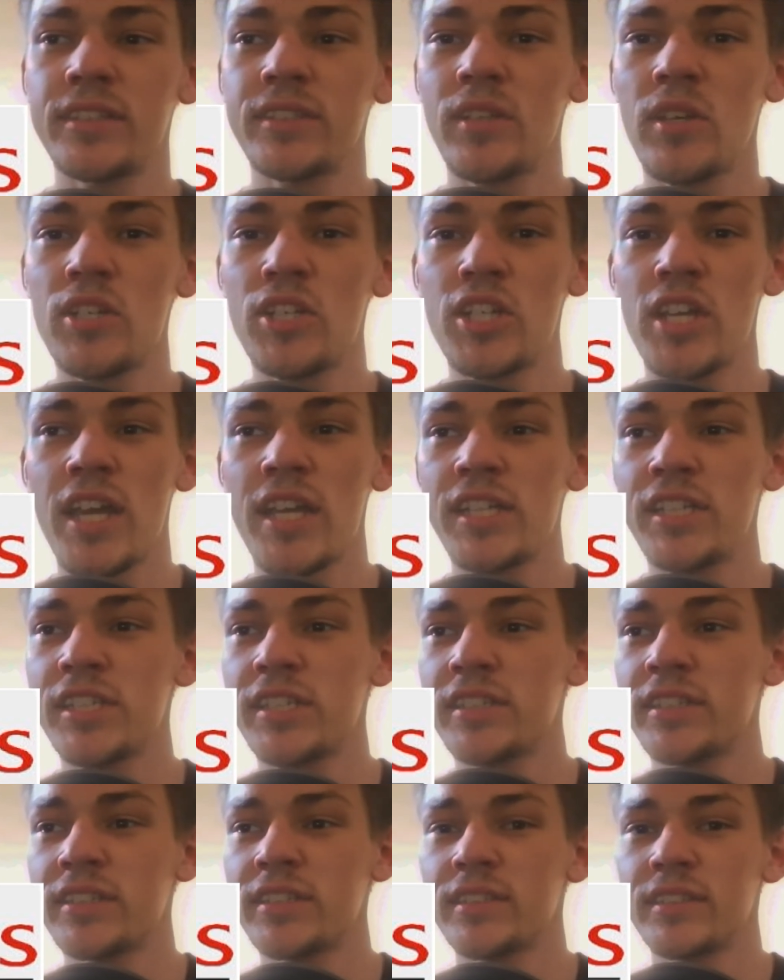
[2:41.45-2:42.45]

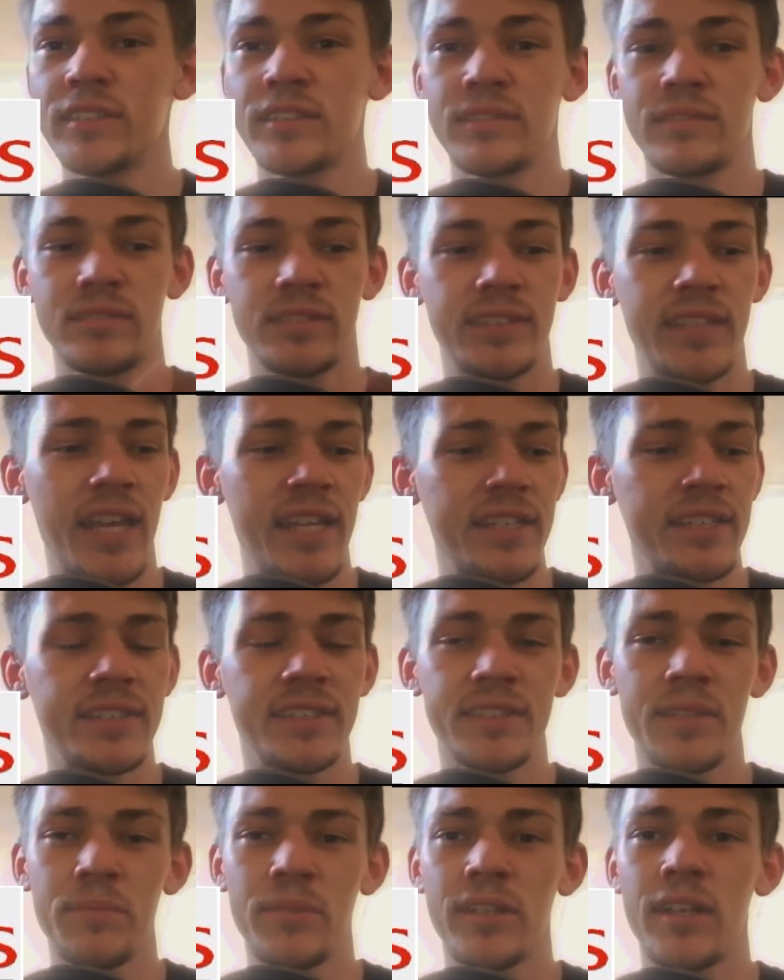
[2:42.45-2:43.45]
Association Standard,
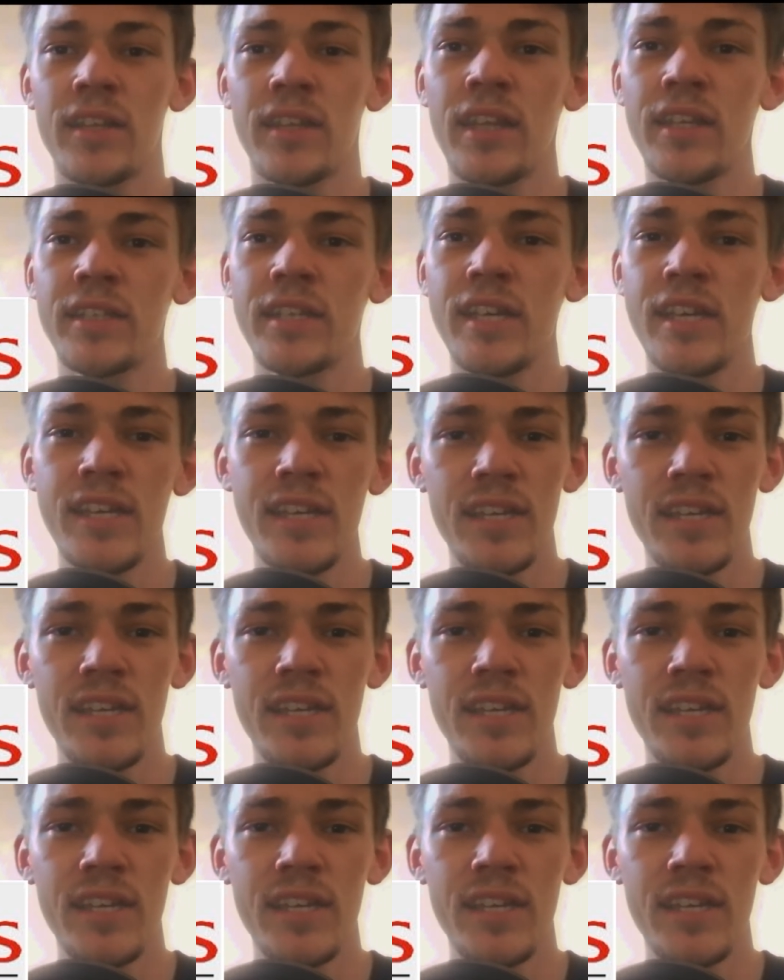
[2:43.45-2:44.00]
something like that.